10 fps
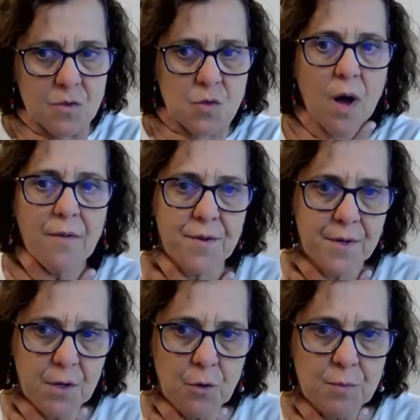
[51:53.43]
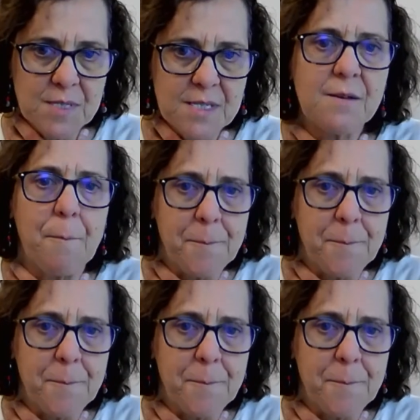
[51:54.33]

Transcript: to other yeah. groups?